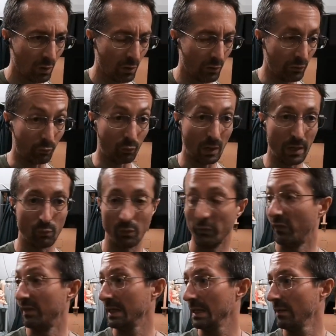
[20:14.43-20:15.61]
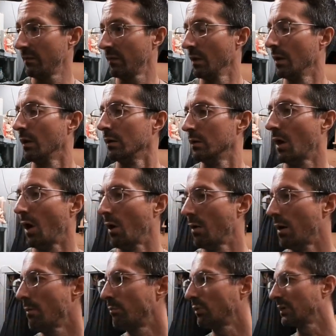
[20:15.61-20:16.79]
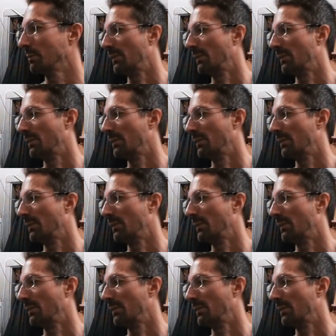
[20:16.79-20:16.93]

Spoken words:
The right ones, these? No, I'll bring them